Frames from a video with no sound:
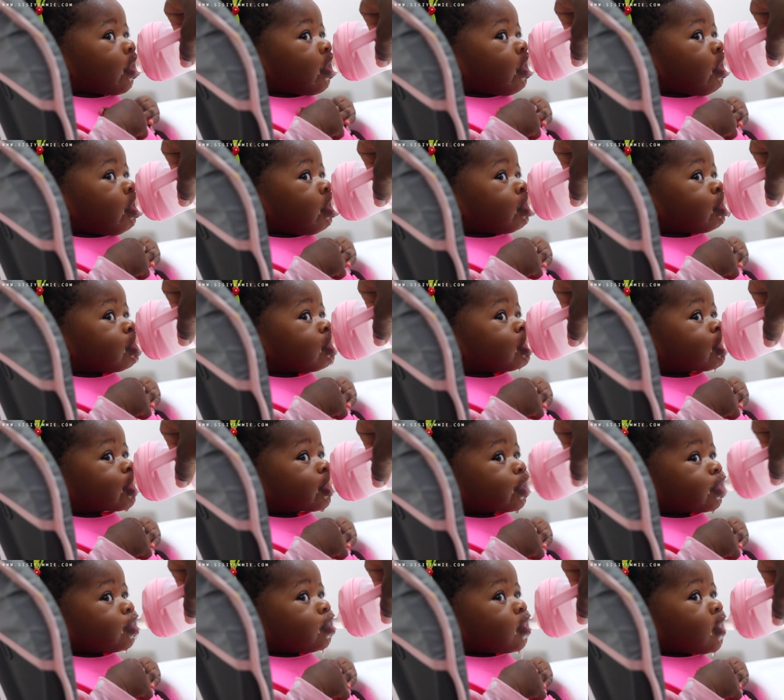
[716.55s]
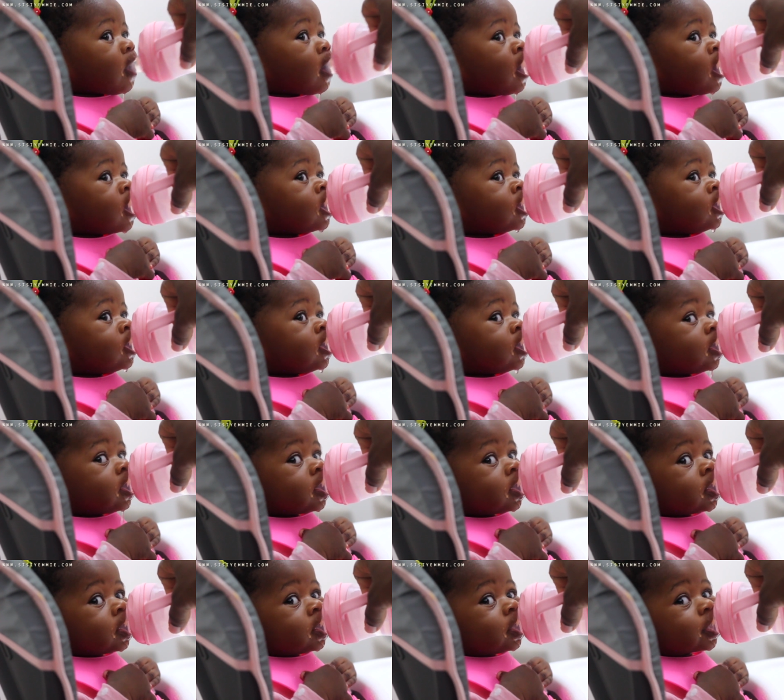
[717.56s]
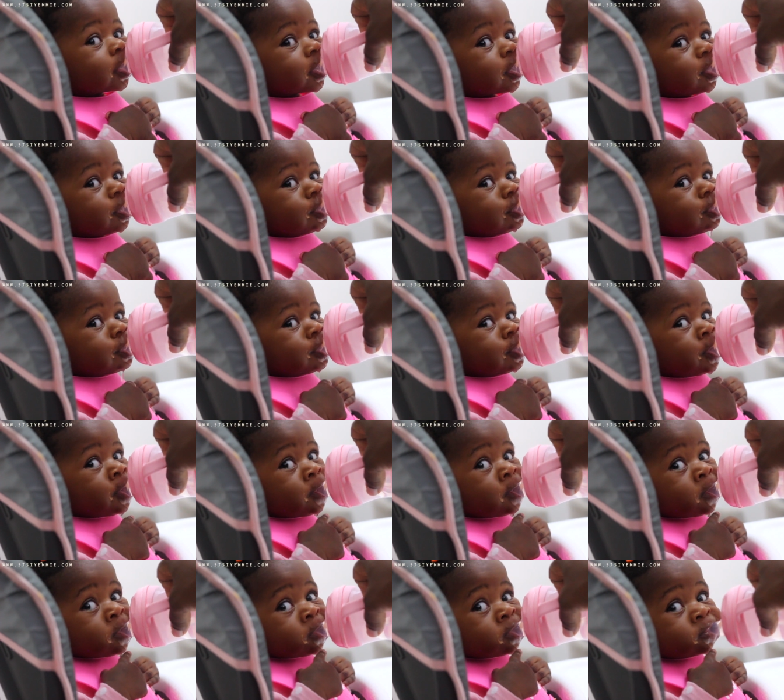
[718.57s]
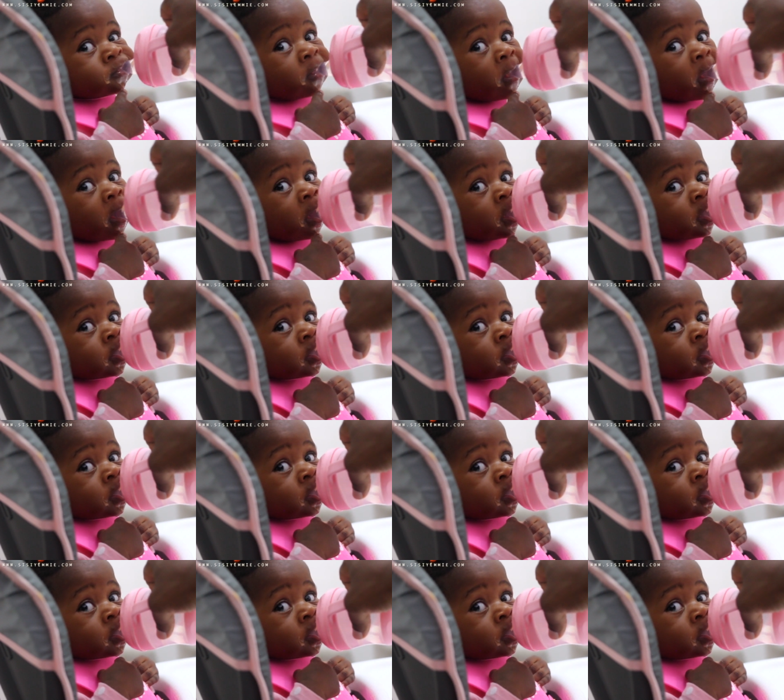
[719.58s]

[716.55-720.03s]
So it's helping her gums. She's chewing on it.